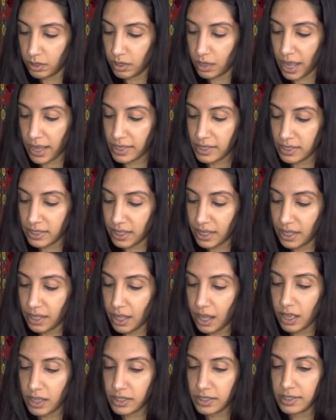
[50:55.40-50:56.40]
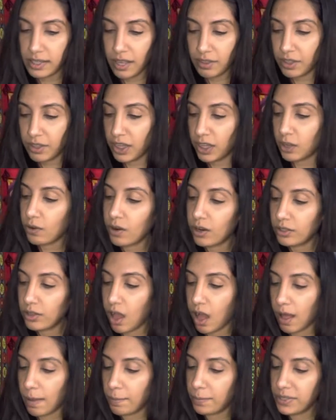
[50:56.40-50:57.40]
I see it's not that you're on
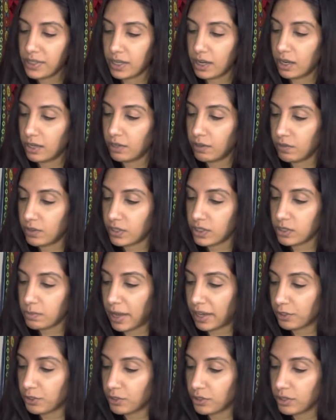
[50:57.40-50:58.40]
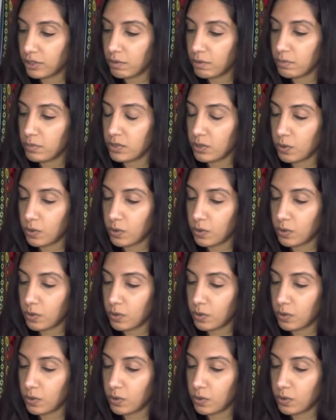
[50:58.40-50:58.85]
opposite end of the spectrums